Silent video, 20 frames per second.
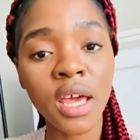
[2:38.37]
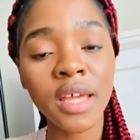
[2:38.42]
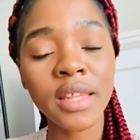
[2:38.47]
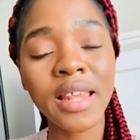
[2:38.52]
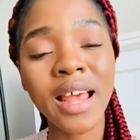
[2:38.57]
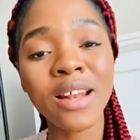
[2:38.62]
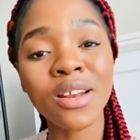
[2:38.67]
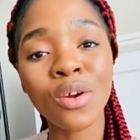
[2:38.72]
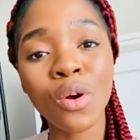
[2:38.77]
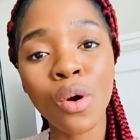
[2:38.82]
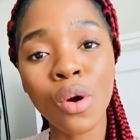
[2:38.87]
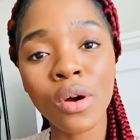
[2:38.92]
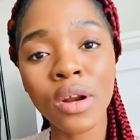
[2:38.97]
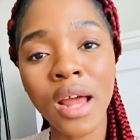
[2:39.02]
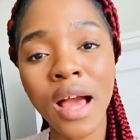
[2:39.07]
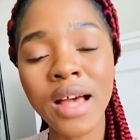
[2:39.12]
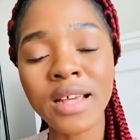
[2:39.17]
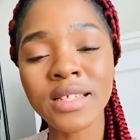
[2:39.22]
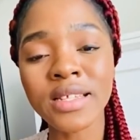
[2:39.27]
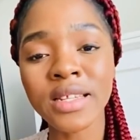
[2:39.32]
that God
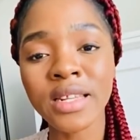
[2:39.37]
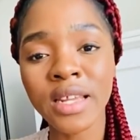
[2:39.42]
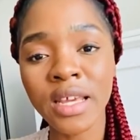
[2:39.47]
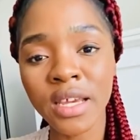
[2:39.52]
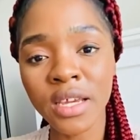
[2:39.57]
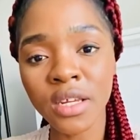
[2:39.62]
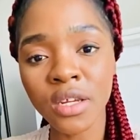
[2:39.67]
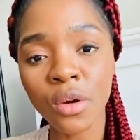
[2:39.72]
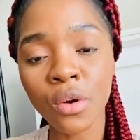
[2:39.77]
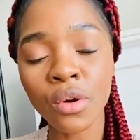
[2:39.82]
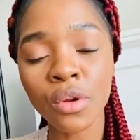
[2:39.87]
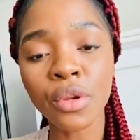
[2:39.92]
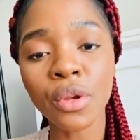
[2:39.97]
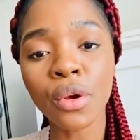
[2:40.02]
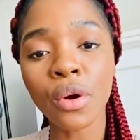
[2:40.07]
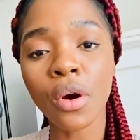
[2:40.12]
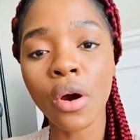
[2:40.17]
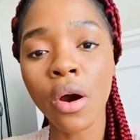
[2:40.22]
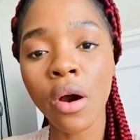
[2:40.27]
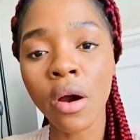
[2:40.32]
has laid on
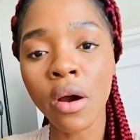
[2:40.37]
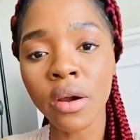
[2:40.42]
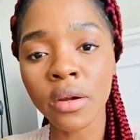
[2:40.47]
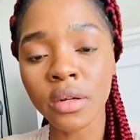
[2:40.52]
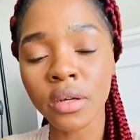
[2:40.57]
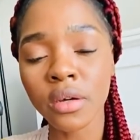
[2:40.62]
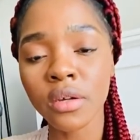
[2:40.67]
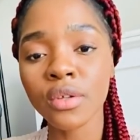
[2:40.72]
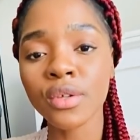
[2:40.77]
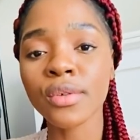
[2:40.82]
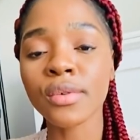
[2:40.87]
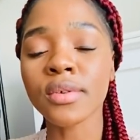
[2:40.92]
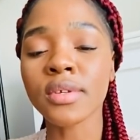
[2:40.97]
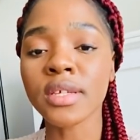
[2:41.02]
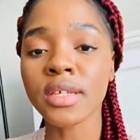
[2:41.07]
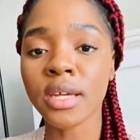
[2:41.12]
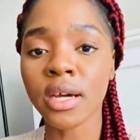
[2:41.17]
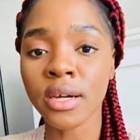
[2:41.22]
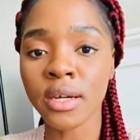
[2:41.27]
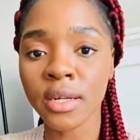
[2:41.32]
your heart to
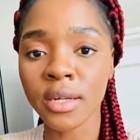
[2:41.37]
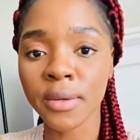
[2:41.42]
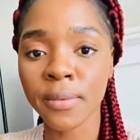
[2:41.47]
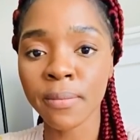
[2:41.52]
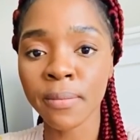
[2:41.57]
start.